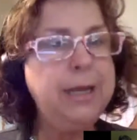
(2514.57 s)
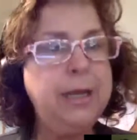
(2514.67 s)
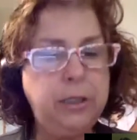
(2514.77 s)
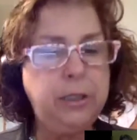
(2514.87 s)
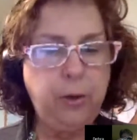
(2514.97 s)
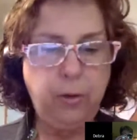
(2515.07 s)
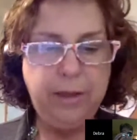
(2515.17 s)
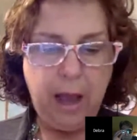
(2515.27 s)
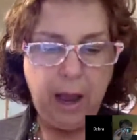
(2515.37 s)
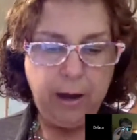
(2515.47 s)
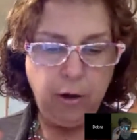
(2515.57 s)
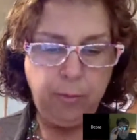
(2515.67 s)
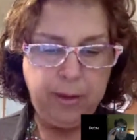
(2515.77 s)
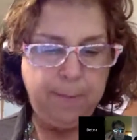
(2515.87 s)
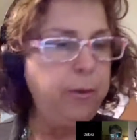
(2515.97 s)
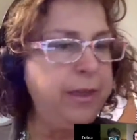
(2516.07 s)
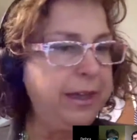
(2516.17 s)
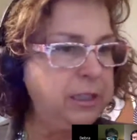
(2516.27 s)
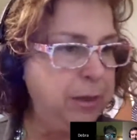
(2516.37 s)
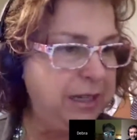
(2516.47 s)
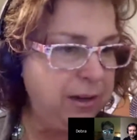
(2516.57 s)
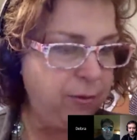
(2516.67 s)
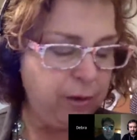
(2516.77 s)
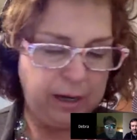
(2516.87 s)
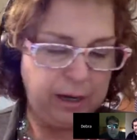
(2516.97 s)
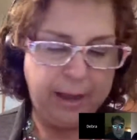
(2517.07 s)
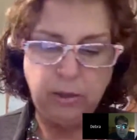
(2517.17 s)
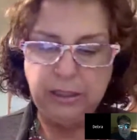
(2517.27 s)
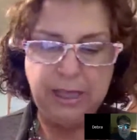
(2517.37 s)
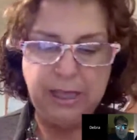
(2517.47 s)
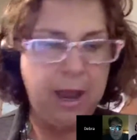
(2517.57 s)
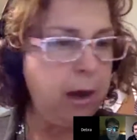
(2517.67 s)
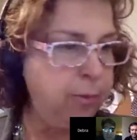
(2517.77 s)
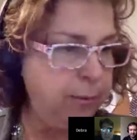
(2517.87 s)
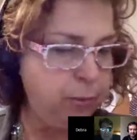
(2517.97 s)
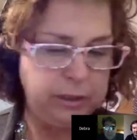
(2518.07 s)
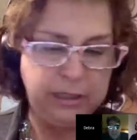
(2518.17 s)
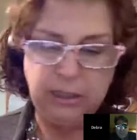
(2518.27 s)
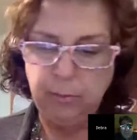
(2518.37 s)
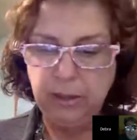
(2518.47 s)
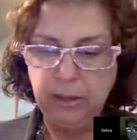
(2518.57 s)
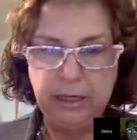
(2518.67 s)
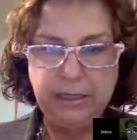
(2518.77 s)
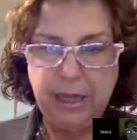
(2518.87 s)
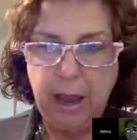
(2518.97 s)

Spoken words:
So they hire people that speak different languages. They hire people with disabilities.